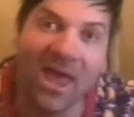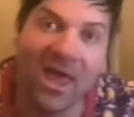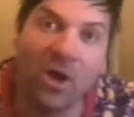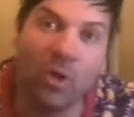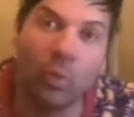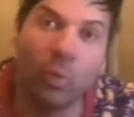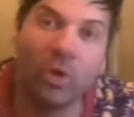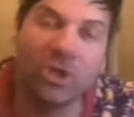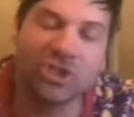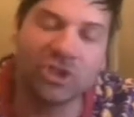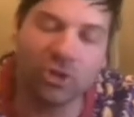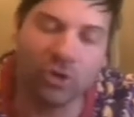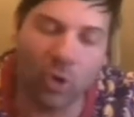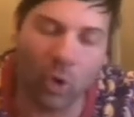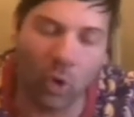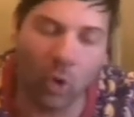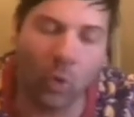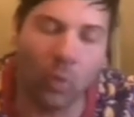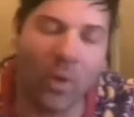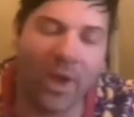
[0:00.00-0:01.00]
we should
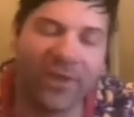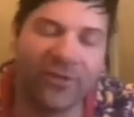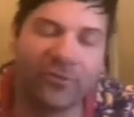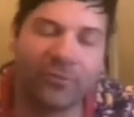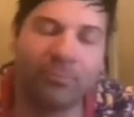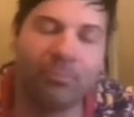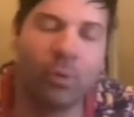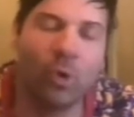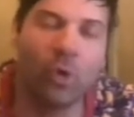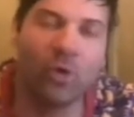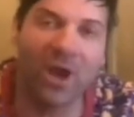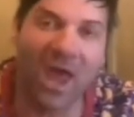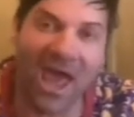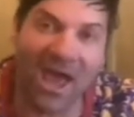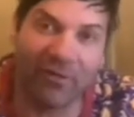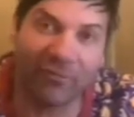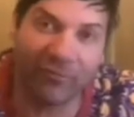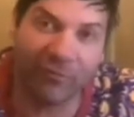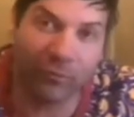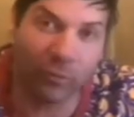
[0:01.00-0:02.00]
always put
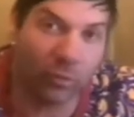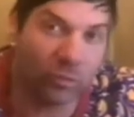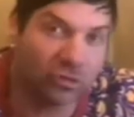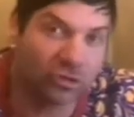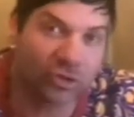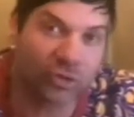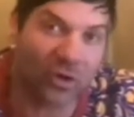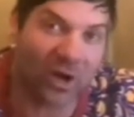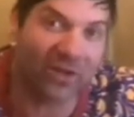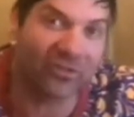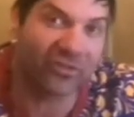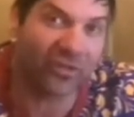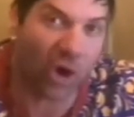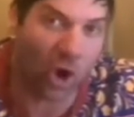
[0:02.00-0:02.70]
our full trust